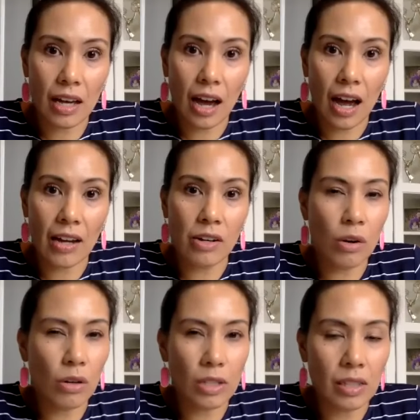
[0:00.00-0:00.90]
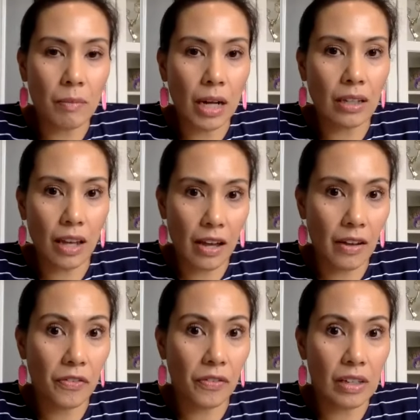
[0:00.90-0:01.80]
I notice in my
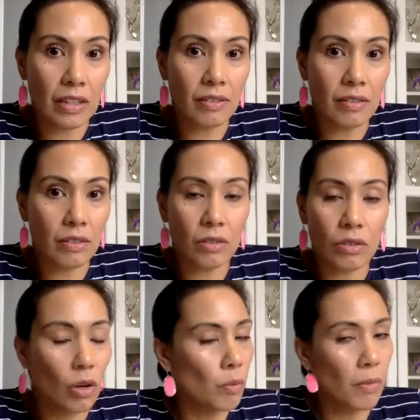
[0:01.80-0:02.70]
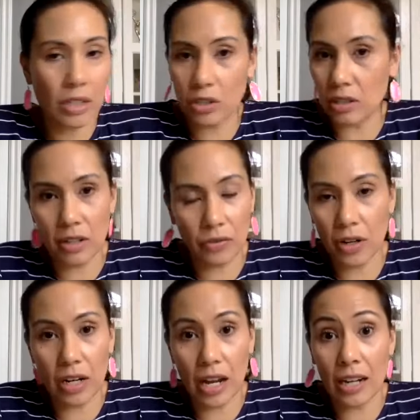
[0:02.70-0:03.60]
life is so much
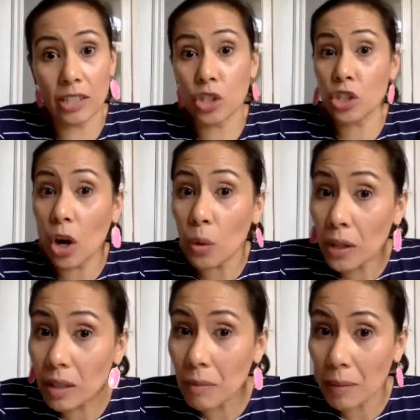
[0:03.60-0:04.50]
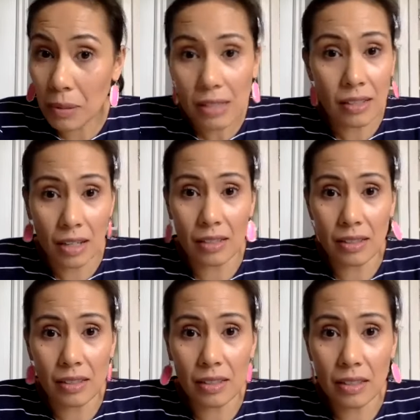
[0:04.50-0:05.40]
different, and it's showing in my business.
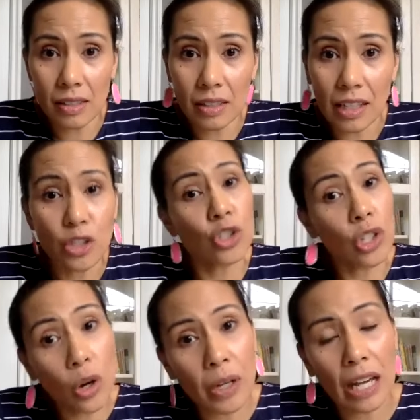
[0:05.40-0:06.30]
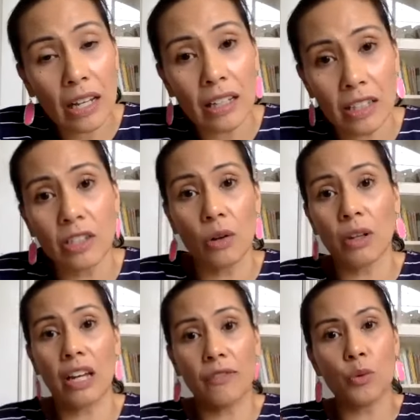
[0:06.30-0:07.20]
It's showing, you know,
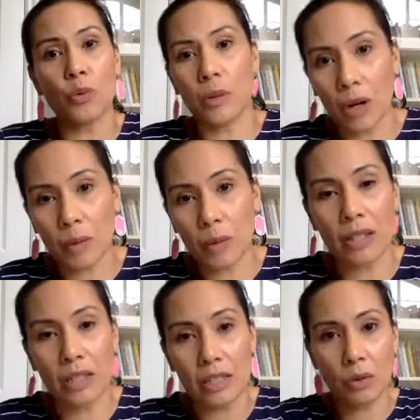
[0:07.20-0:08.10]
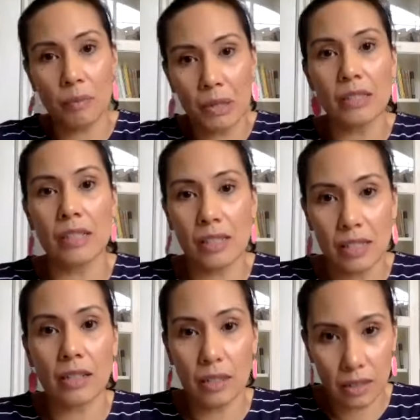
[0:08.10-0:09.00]
like if you really want to bring this to a business
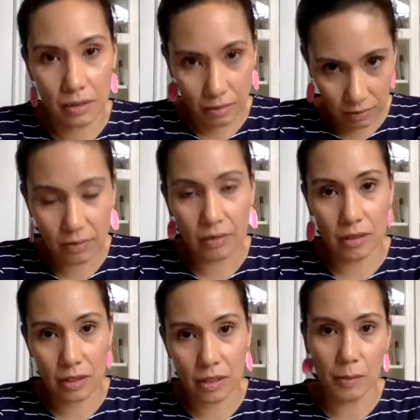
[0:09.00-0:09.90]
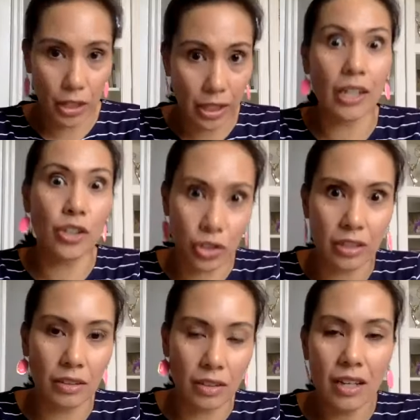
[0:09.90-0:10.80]
communication